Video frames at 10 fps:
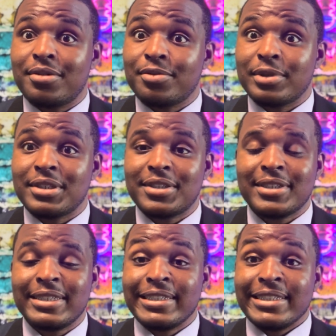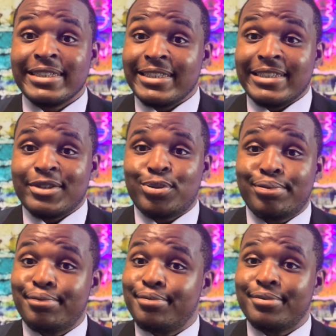which
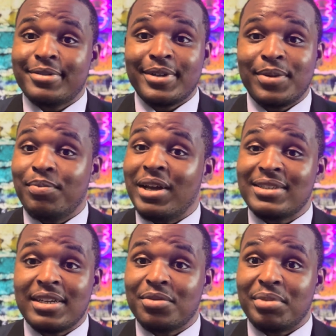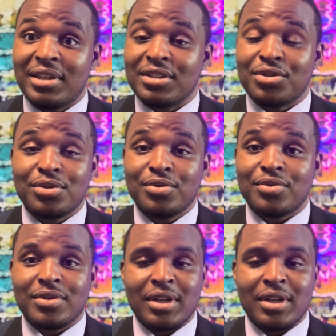might take a beating soon.